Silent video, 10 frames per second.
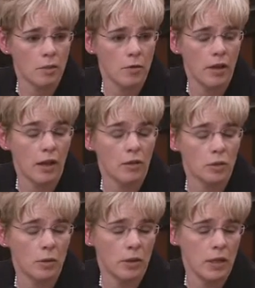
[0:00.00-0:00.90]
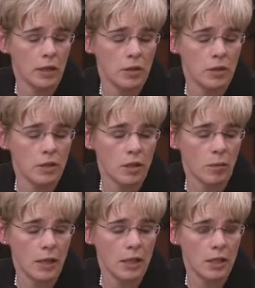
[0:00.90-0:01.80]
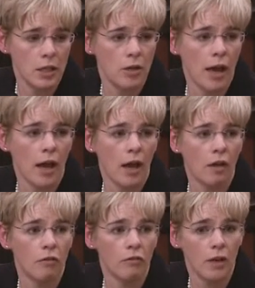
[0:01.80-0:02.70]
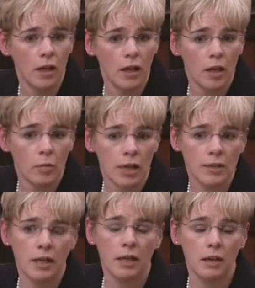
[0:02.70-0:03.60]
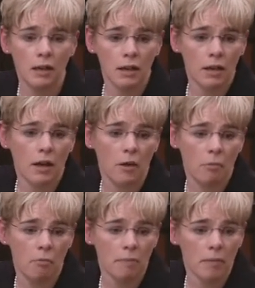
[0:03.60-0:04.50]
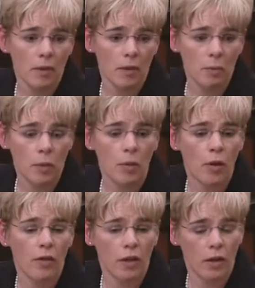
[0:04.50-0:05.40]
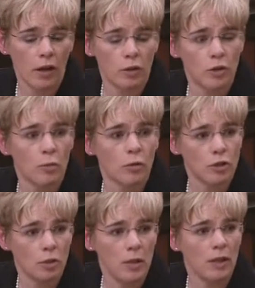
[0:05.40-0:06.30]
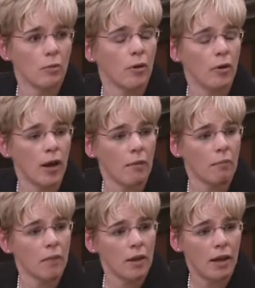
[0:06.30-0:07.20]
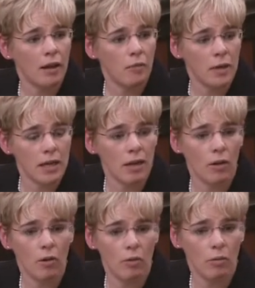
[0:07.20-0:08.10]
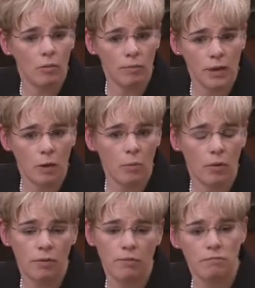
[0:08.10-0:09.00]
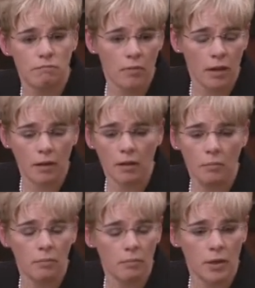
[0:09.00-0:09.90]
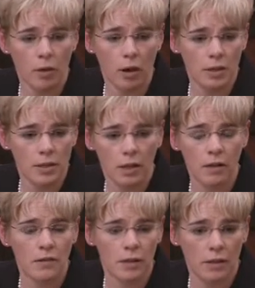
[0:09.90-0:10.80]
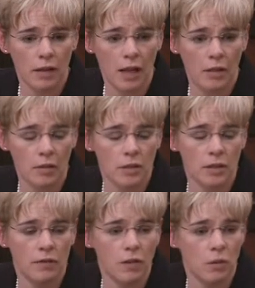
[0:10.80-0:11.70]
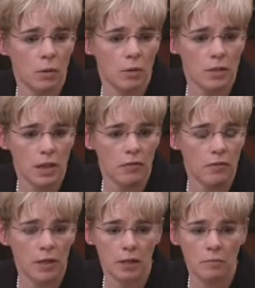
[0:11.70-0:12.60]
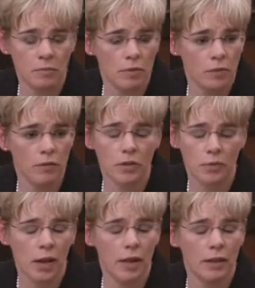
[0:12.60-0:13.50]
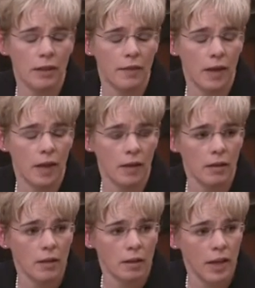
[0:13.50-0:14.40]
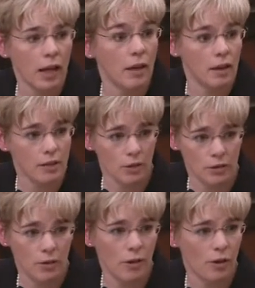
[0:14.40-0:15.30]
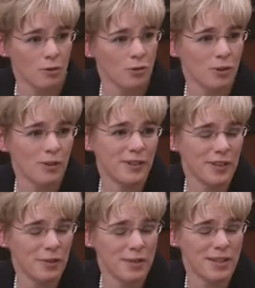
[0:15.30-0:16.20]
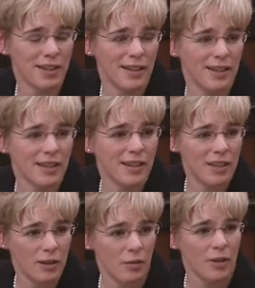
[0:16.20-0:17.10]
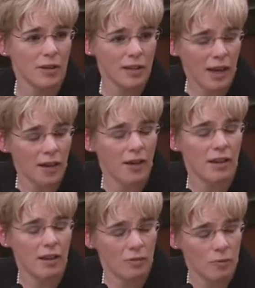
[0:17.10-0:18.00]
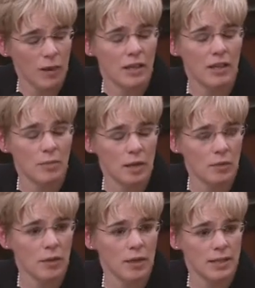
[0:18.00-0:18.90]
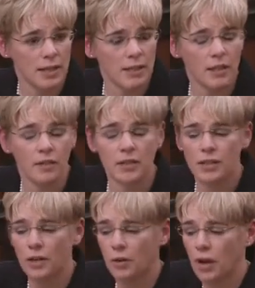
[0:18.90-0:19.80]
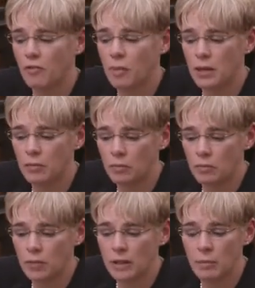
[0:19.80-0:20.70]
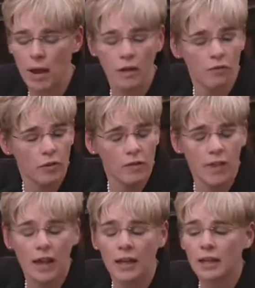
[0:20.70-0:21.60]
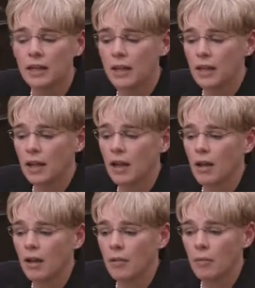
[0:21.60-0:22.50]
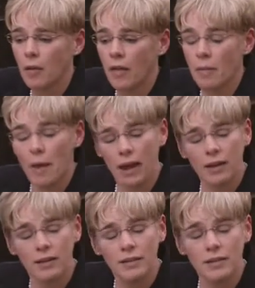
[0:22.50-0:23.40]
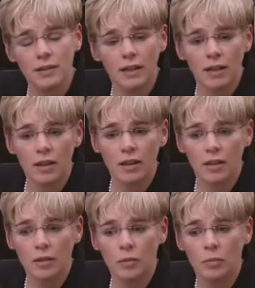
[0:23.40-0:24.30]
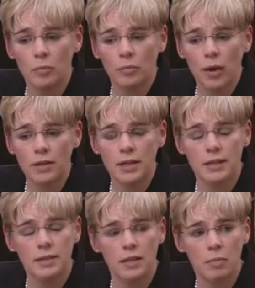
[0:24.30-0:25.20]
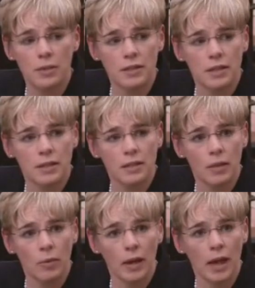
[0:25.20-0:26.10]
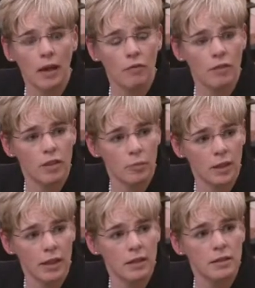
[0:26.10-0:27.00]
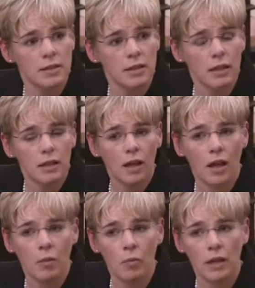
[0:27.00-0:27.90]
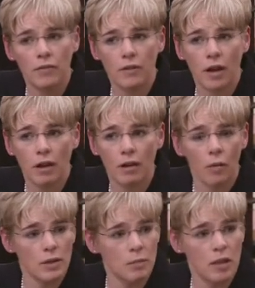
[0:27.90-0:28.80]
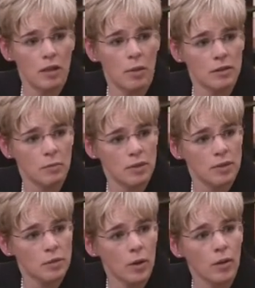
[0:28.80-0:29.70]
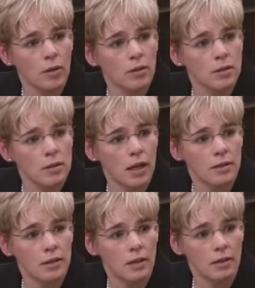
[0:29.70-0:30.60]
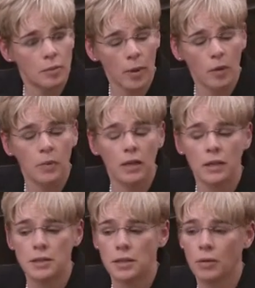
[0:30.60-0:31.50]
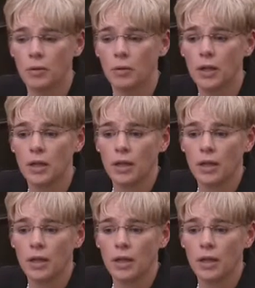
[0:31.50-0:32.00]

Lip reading: some of the eligibility issues that we continue to have. Because again, people that are eligible should be in the program, and we owe, both, ourselves and those individuals every service right that they can, and it's also in a cultural and linguistic, area that we need to be really sensitive, and so I've been really mindful of that. On the back end, the process and the business that we have with the plans, we have not always been the best business partners as a department, and so